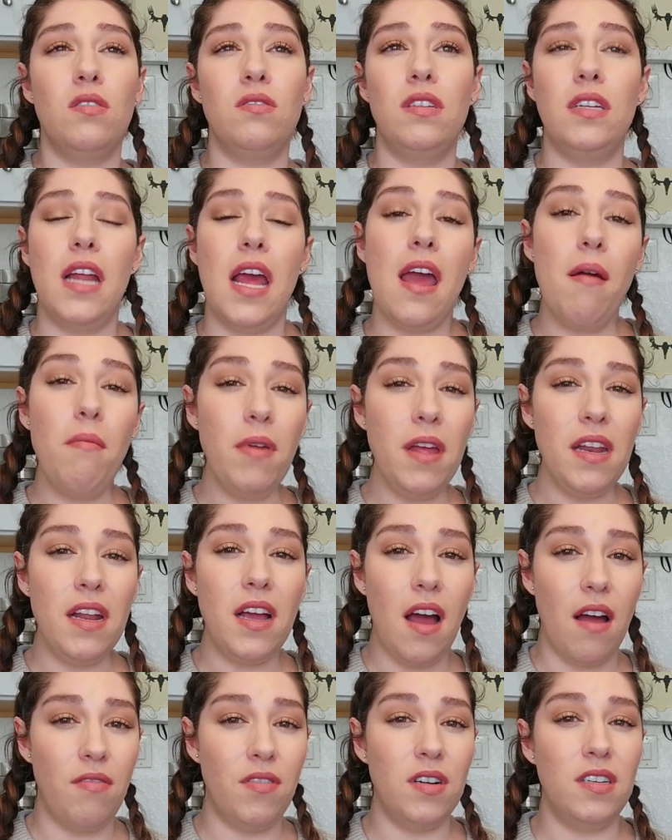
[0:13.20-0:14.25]
today I'm going
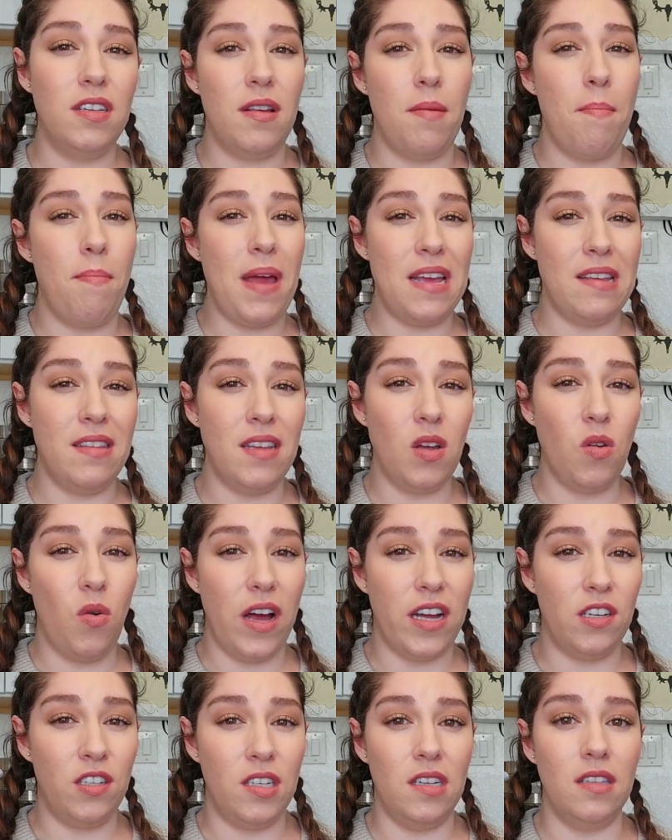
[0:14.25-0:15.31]
to cover some basic
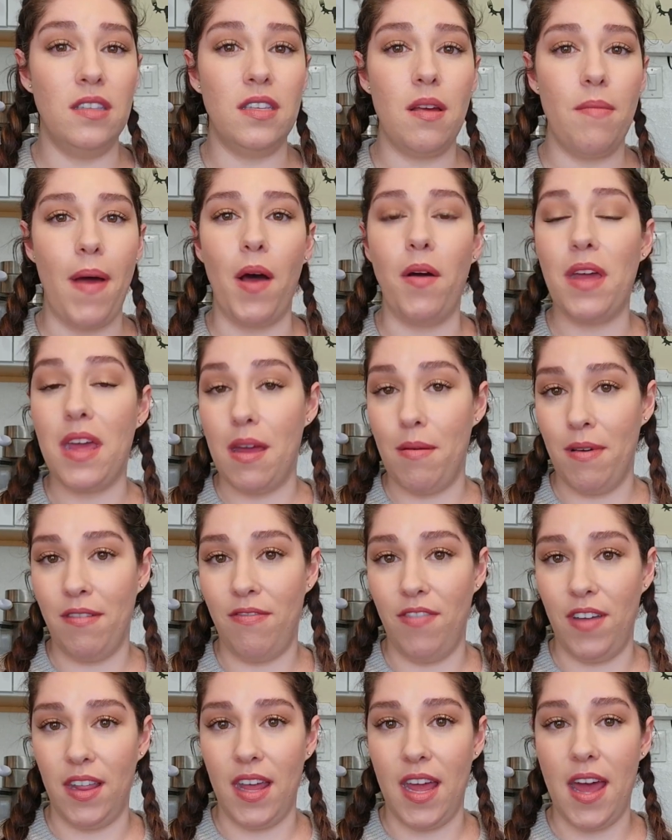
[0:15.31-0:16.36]
questions about
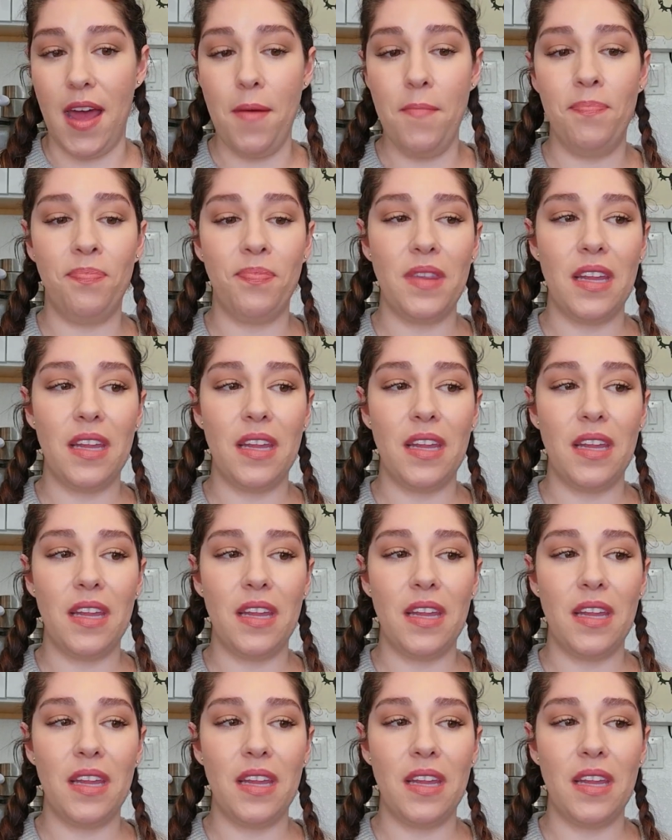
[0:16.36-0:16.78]
hemophilia.